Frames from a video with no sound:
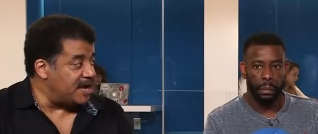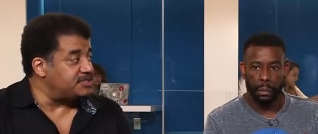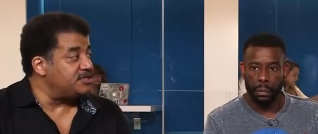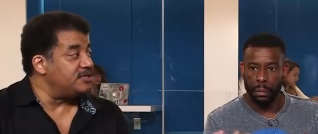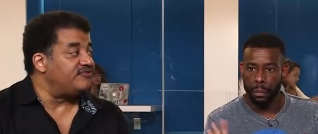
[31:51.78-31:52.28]

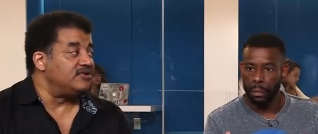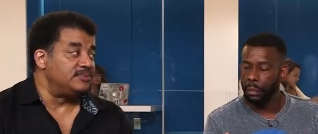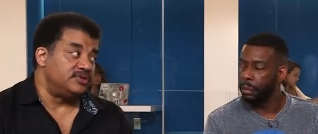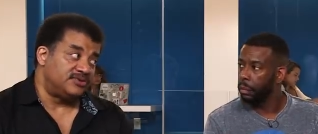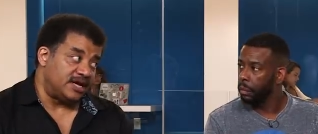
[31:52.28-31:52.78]
Speaker 1: imagined in the
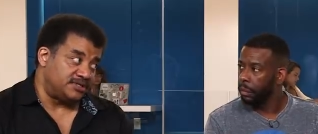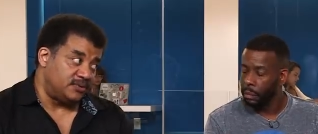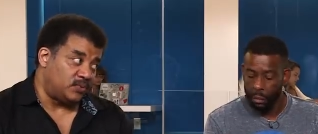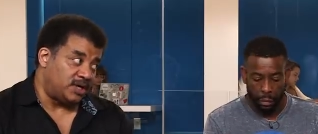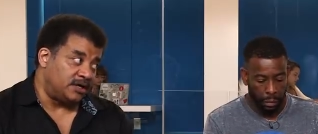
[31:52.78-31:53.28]
film two
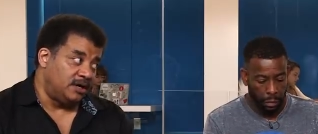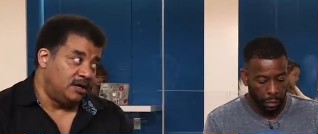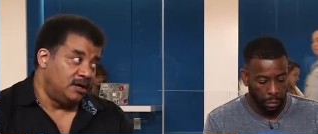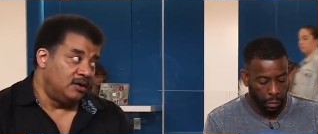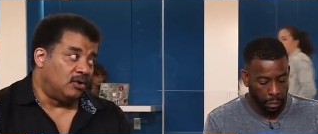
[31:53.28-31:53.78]
thousand one.
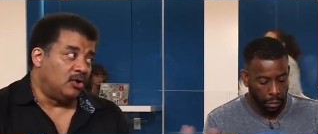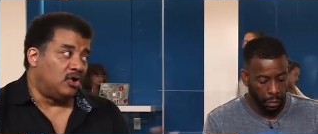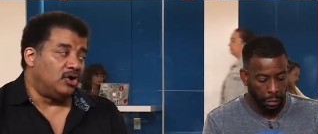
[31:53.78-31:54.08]
Exactly.